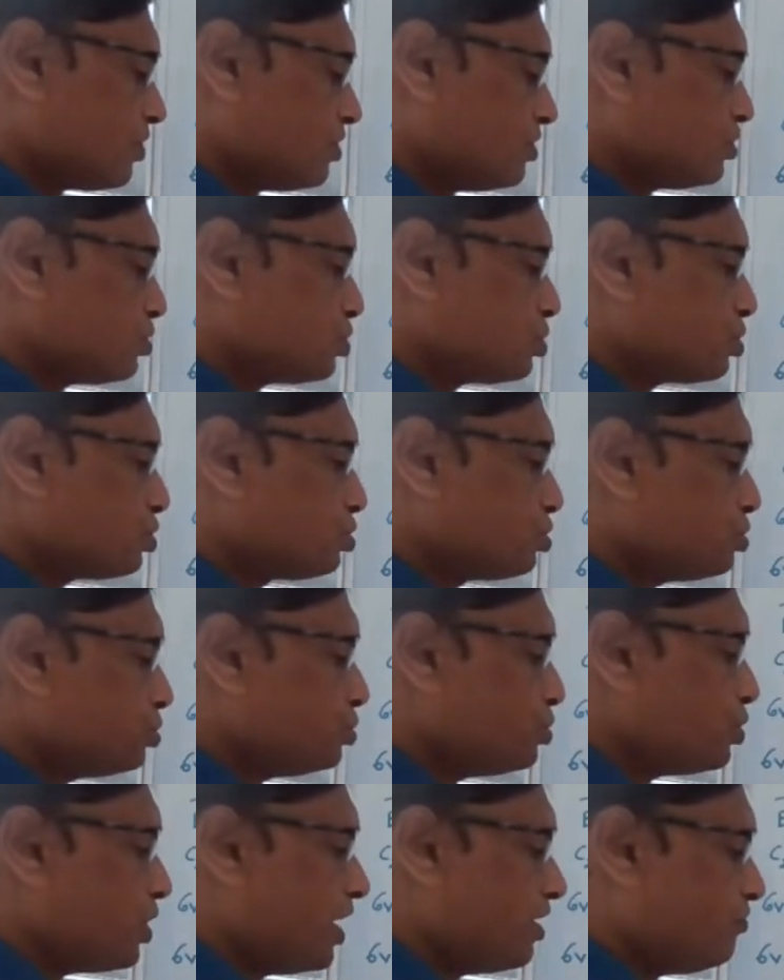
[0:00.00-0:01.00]
So
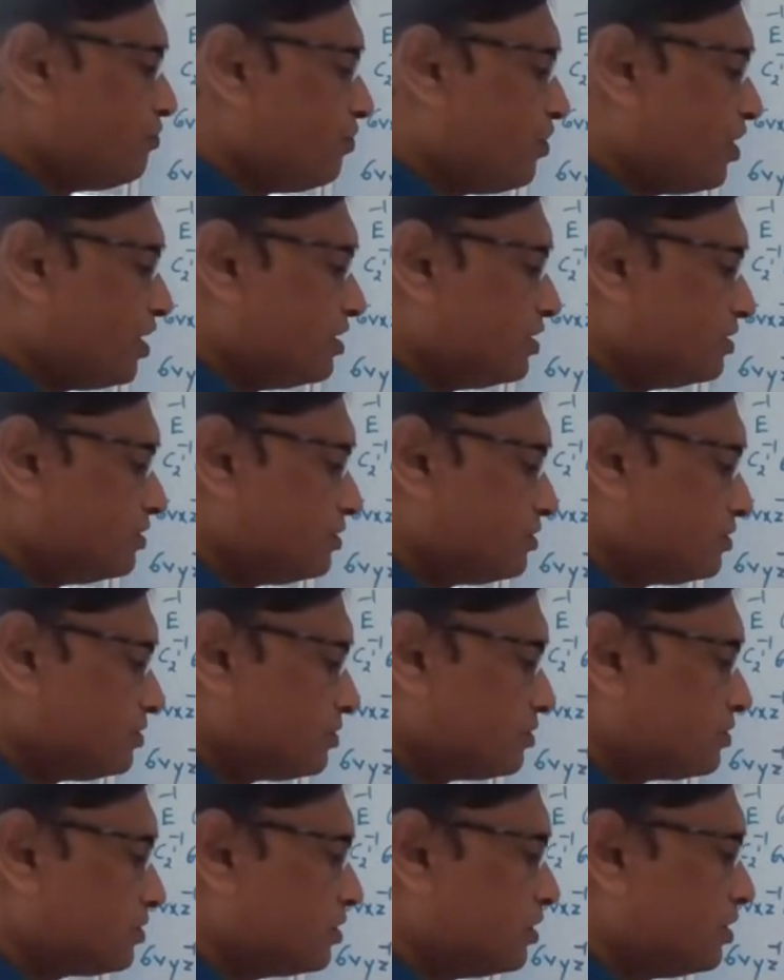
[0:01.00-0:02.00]
2 and 1.
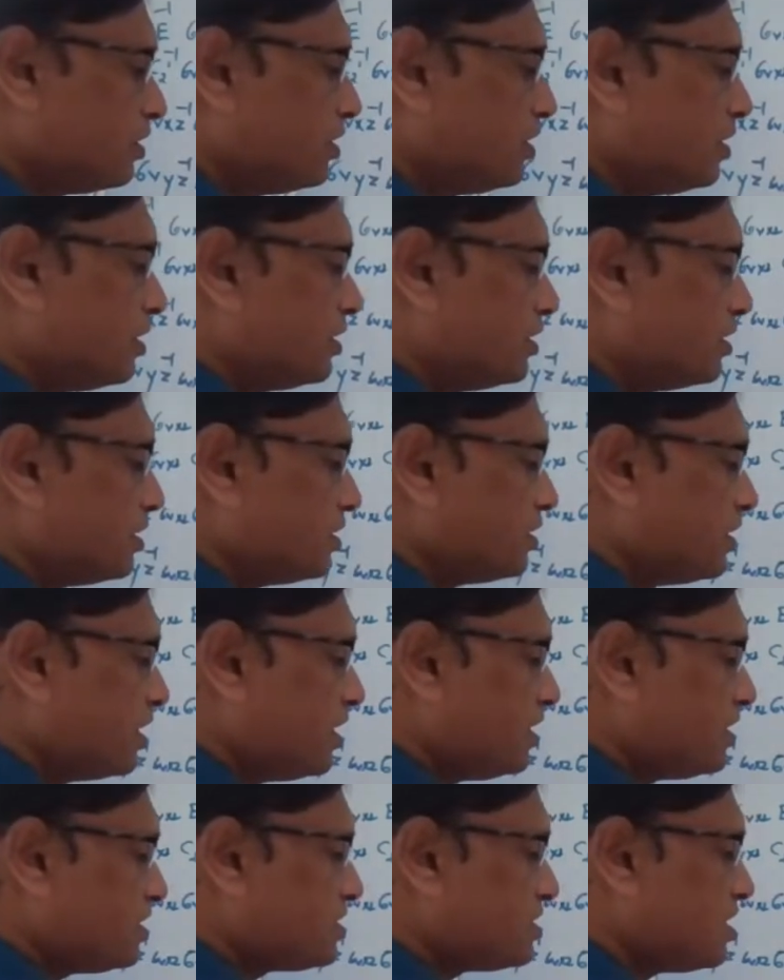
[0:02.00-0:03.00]

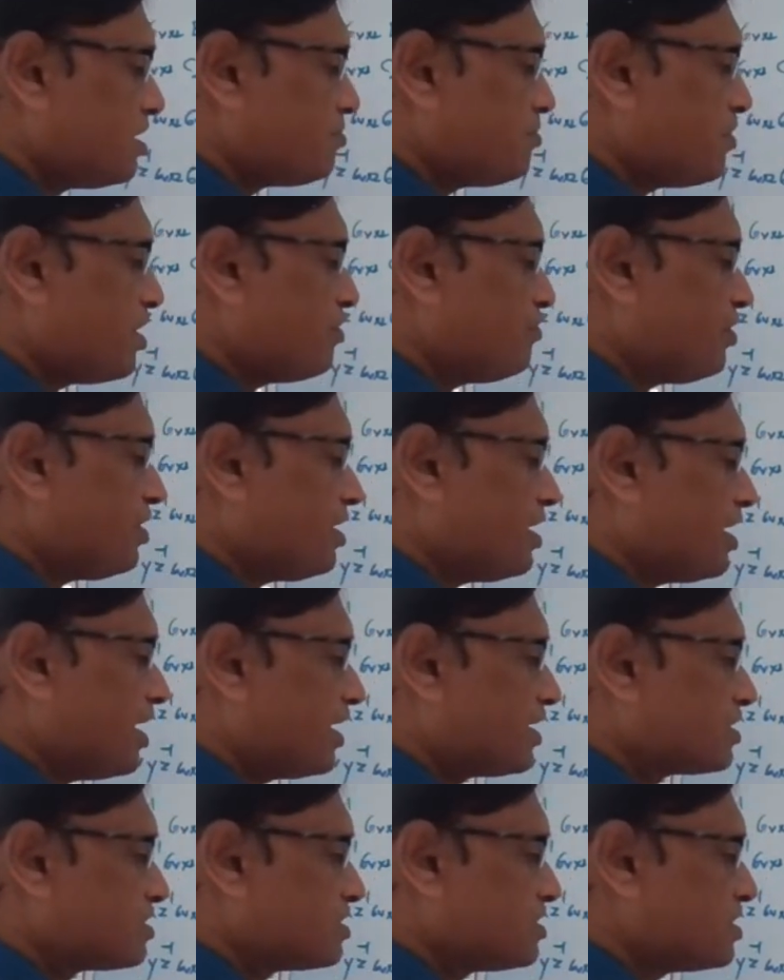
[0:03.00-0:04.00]
Then sigma V
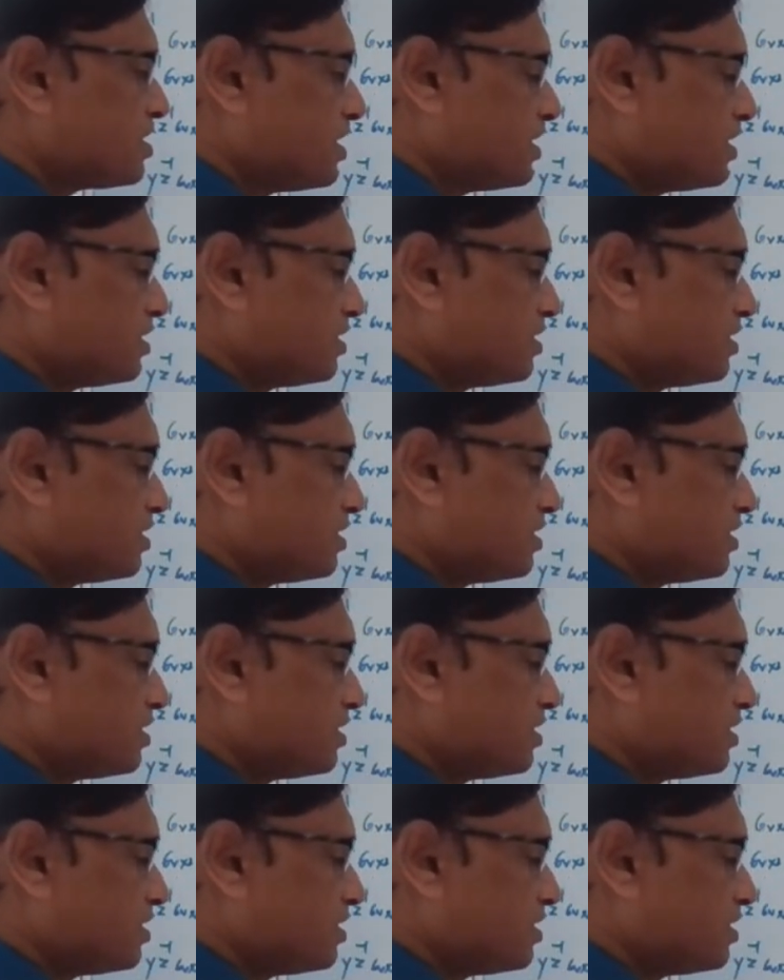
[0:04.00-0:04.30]
xz.